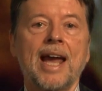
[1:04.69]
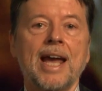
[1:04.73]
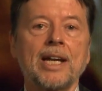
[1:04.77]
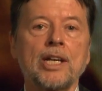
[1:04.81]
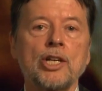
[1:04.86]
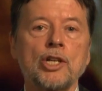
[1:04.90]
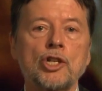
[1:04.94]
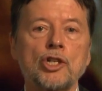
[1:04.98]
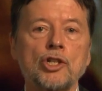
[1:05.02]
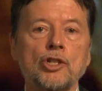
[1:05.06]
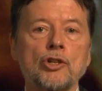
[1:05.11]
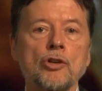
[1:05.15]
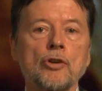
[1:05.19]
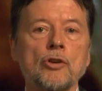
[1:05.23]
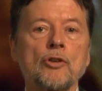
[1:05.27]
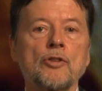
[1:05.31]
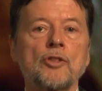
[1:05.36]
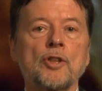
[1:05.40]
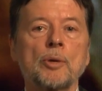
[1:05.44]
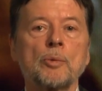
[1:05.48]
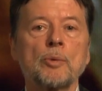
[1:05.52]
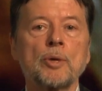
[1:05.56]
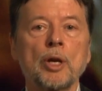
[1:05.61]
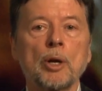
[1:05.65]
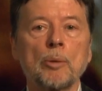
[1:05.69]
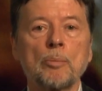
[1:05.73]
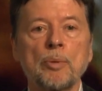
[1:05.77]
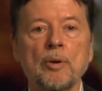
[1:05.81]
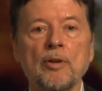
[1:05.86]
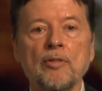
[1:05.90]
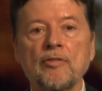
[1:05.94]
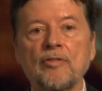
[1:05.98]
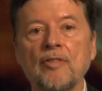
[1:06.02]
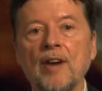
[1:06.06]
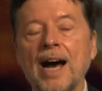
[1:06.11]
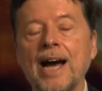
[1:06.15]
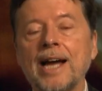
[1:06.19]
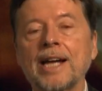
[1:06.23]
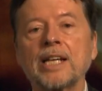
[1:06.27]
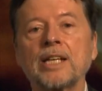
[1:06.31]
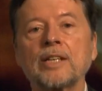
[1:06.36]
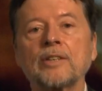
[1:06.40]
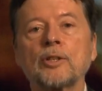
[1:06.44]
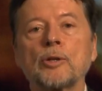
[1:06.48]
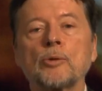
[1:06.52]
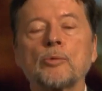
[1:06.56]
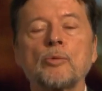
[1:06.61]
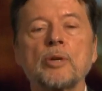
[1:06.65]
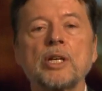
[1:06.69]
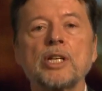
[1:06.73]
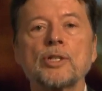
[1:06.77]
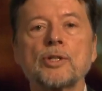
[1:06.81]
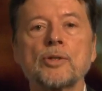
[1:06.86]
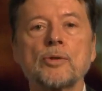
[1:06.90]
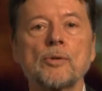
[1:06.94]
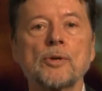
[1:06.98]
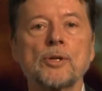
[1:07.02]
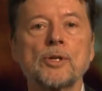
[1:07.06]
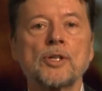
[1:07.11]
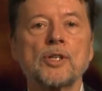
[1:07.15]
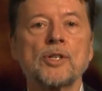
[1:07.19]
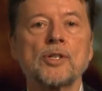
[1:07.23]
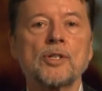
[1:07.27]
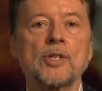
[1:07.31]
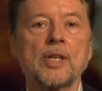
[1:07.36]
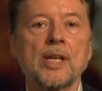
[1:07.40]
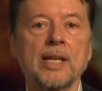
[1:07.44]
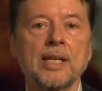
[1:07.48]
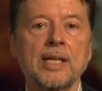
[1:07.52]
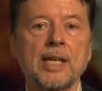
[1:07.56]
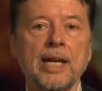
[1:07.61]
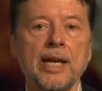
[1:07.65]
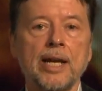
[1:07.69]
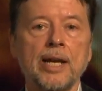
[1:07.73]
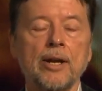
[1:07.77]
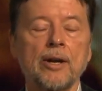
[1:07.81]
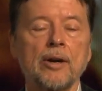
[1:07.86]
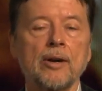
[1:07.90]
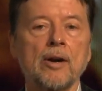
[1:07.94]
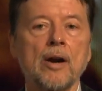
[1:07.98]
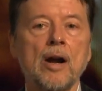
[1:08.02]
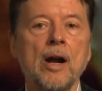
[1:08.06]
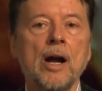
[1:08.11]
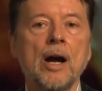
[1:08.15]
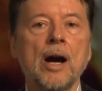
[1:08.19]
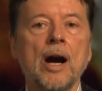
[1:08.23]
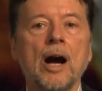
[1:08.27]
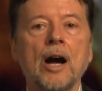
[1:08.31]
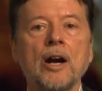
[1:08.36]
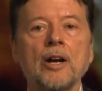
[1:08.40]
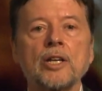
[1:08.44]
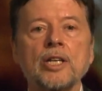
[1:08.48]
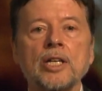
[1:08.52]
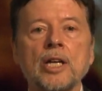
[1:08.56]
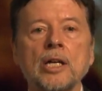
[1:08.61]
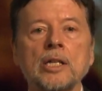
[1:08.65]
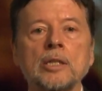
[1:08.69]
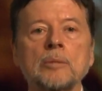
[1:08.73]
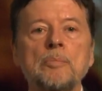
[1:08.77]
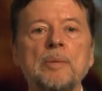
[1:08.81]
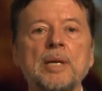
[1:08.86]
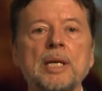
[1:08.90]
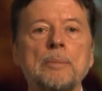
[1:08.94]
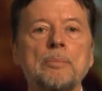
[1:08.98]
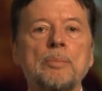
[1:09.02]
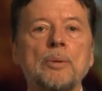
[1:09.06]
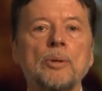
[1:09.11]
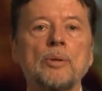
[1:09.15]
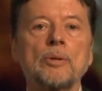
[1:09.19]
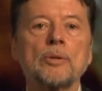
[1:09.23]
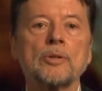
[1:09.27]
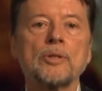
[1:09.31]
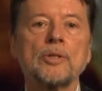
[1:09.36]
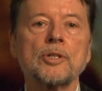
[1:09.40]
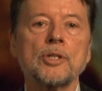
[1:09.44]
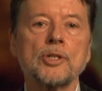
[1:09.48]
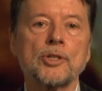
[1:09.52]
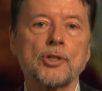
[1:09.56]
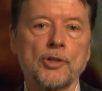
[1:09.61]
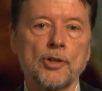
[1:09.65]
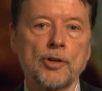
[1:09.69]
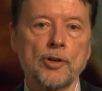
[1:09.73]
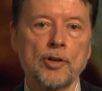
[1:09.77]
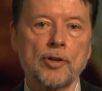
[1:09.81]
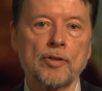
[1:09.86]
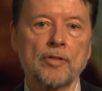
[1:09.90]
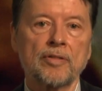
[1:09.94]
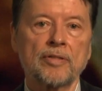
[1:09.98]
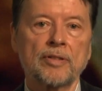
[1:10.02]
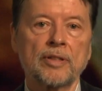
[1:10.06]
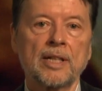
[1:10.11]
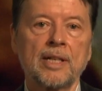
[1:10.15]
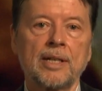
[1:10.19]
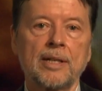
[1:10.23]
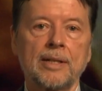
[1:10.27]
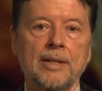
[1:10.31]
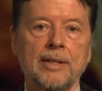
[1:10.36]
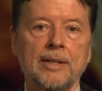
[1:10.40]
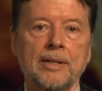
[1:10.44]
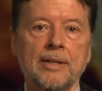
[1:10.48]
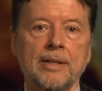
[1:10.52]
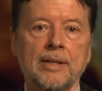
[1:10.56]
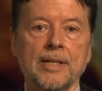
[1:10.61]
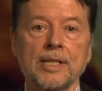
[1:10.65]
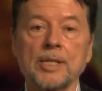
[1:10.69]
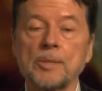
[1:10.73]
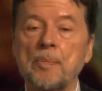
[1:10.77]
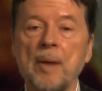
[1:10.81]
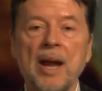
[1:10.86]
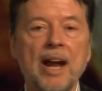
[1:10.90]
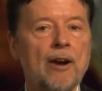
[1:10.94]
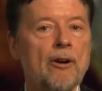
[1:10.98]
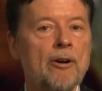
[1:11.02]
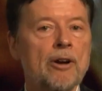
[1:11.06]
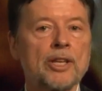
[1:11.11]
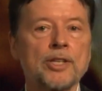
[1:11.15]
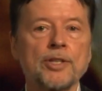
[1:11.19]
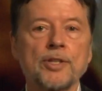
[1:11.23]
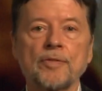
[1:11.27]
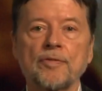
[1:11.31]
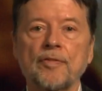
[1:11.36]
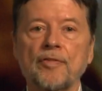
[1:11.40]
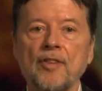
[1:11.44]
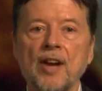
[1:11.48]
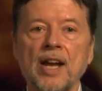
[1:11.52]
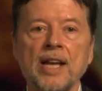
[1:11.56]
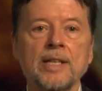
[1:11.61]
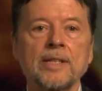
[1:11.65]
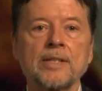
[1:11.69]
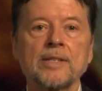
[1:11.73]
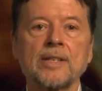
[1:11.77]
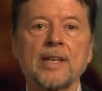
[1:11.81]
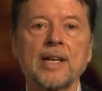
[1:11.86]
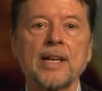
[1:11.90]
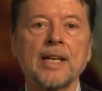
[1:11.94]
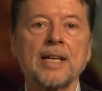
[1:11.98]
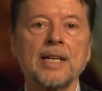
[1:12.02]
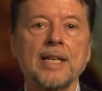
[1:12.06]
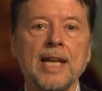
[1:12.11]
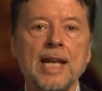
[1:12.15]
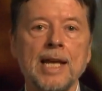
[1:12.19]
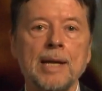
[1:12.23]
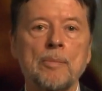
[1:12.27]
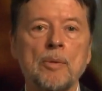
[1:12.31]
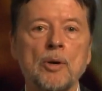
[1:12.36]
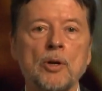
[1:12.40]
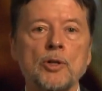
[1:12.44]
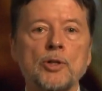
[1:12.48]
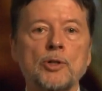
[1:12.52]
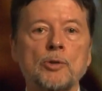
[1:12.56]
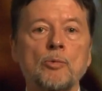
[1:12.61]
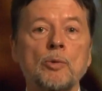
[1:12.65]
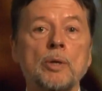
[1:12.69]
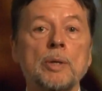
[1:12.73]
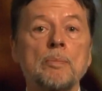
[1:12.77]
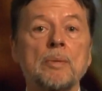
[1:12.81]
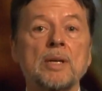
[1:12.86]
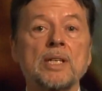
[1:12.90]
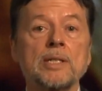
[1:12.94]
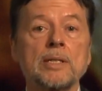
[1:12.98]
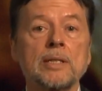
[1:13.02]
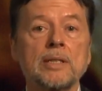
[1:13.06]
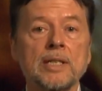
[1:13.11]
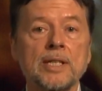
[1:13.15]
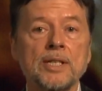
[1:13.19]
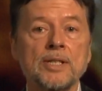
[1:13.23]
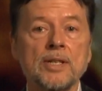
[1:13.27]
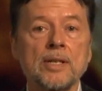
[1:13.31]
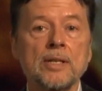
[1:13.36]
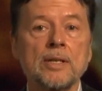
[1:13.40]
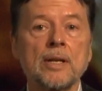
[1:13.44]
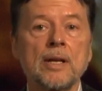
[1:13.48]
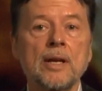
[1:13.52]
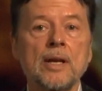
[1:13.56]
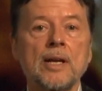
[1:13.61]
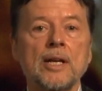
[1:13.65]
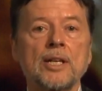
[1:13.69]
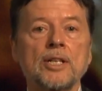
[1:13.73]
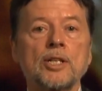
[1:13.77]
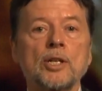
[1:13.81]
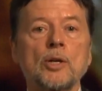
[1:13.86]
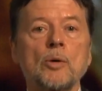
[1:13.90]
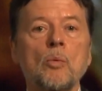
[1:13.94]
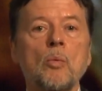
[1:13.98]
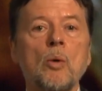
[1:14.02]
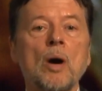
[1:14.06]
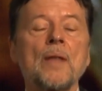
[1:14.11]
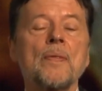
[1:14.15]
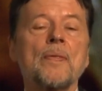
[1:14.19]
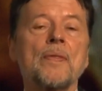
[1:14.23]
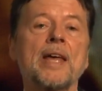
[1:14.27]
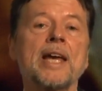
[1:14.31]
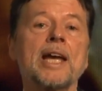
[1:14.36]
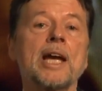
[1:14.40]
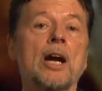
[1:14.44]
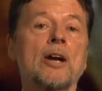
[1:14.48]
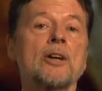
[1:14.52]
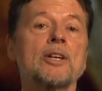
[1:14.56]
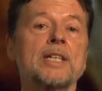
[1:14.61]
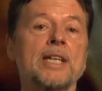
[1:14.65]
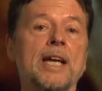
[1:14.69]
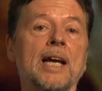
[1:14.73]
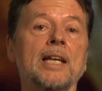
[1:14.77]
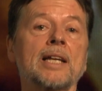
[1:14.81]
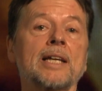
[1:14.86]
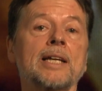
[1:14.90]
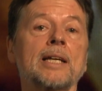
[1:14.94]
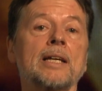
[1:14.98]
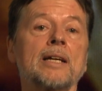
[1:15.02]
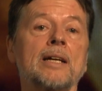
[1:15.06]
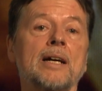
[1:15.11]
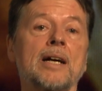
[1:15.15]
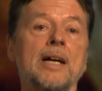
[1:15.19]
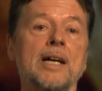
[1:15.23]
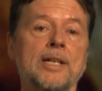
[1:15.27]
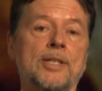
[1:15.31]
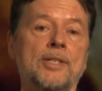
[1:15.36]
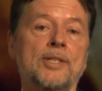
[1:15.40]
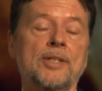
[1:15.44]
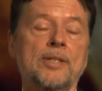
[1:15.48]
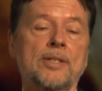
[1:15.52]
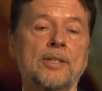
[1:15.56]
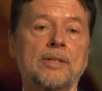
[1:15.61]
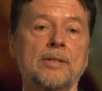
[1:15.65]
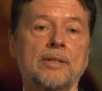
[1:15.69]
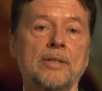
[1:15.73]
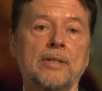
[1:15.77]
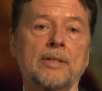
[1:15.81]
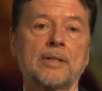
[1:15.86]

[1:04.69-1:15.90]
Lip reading: and ensure that we are providing the resources and care our young people deserve. As parents, friends, and neighbors, we must listen to what they are telling us.